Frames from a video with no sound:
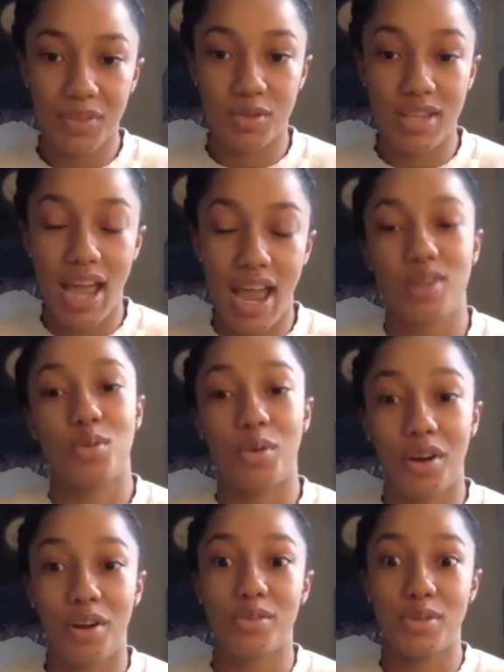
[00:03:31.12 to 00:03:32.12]

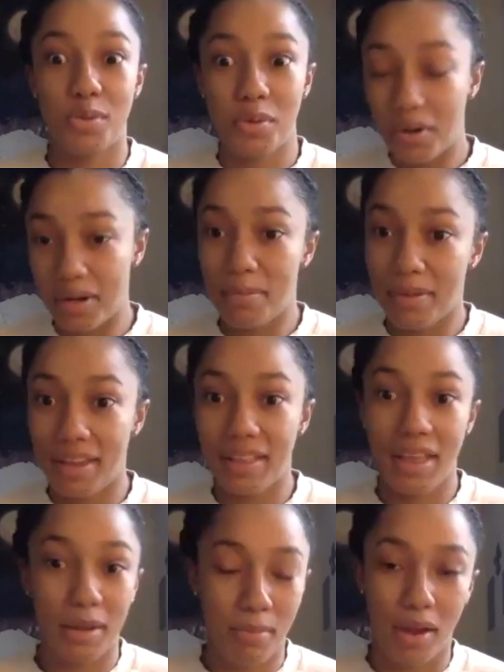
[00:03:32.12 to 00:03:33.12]
actual girls who were going to be
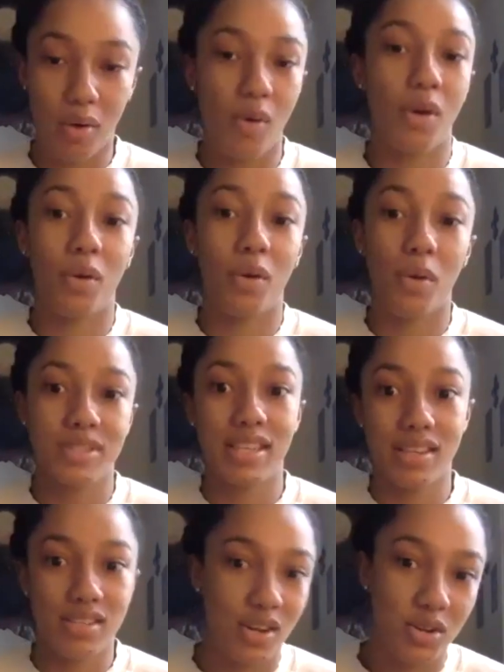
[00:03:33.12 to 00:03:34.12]
like my quote unquote
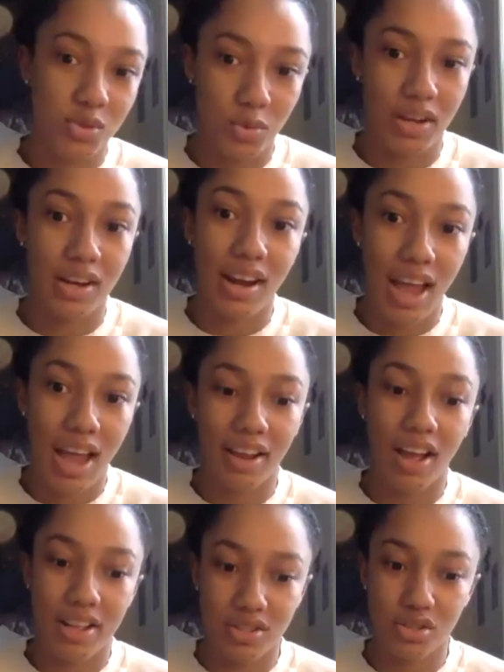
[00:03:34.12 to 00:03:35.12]
sisters when I
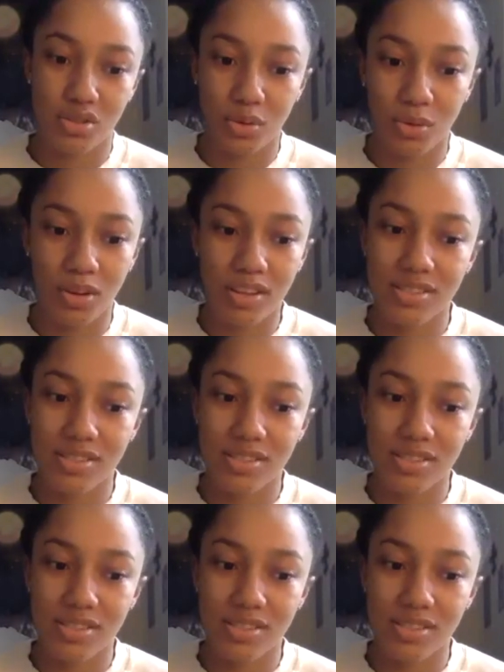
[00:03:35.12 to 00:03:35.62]
got to school.